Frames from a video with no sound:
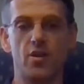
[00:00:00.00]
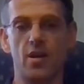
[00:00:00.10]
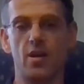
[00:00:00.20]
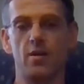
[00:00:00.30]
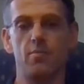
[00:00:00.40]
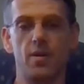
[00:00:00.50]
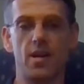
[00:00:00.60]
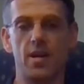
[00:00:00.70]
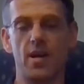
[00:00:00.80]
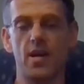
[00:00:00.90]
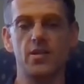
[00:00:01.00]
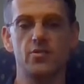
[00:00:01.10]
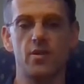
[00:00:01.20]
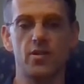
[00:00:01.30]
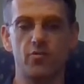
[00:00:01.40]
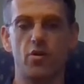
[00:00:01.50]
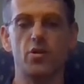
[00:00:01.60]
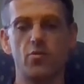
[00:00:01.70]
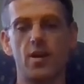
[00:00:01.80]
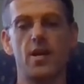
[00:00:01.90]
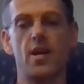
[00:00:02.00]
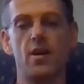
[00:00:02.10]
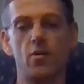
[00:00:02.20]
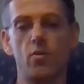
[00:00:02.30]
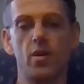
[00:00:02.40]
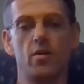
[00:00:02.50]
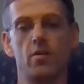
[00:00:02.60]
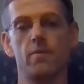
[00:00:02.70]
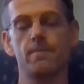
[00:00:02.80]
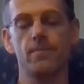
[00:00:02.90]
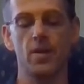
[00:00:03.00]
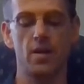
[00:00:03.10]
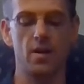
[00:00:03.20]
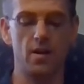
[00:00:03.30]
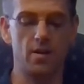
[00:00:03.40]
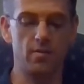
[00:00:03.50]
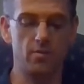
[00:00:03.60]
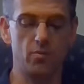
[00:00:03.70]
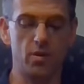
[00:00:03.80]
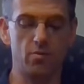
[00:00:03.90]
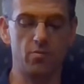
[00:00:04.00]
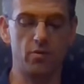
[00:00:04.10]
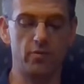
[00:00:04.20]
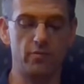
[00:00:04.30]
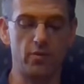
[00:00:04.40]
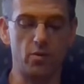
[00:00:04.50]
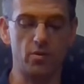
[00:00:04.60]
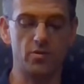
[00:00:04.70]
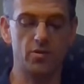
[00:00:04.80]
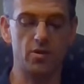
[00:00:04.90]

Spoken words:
But as far as right now, we are moving forward.